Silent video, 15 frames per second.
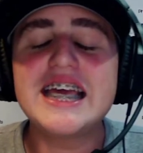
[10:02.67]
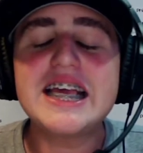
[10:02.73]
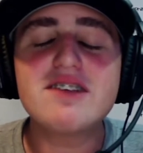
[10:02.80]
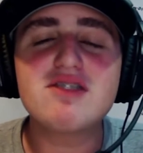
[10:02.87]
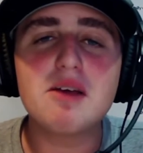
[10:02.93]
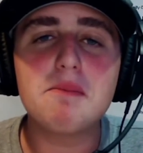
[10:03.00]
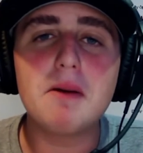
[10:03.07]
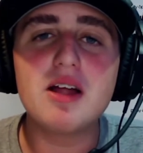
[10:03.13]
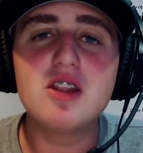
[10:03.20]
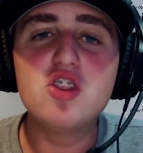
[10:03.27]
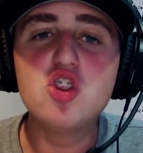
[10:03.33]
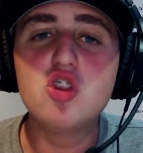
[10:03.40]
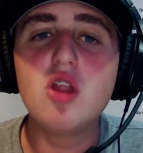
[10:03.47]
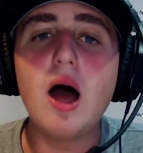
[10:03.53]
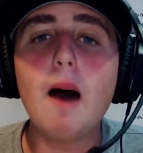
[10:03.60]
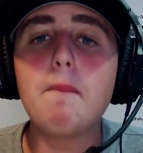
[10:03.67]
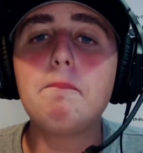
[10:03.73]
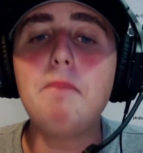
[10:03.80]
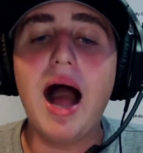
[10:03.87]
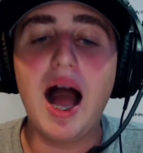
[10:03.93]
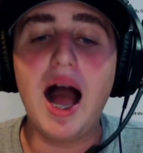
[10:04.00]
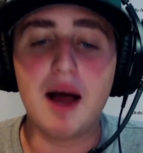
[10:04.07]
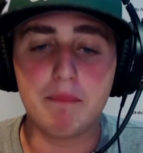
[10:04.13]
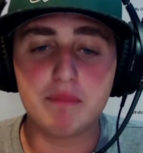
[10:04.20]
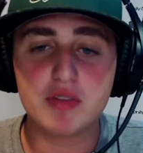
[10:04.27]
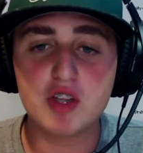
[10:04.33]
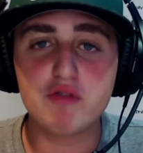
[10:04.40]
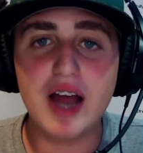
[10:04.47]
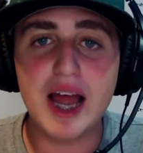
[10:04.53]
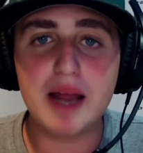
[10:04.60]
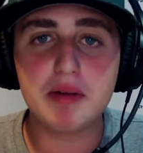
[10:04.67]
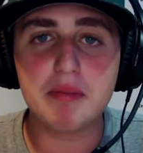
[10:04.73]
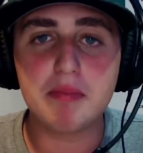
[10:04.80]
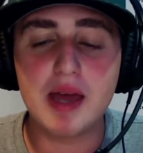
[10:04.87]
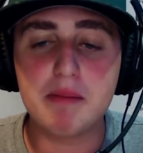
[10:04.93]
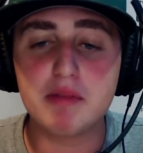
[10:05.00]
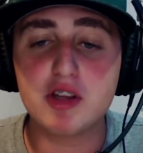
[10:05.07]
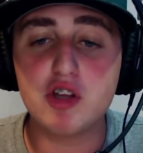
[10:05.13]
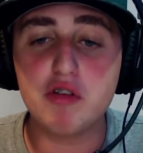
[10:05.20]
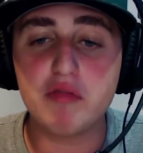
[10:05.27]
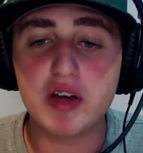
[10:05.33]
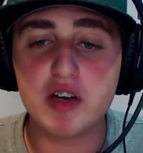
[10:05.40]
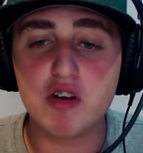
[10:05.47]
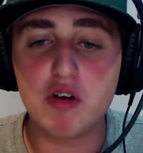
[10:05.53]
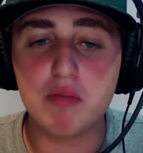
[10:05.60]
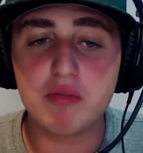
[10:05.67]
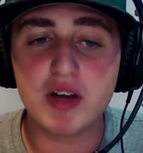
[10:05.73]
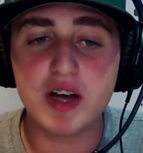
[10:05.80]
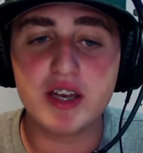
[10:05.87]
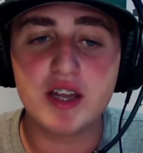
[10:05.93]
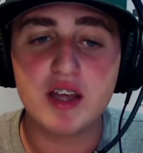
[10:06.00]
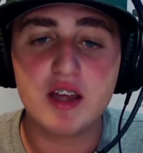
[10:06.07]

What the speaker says: gives up a bomb to Ryan McMahon, a 2-run home run.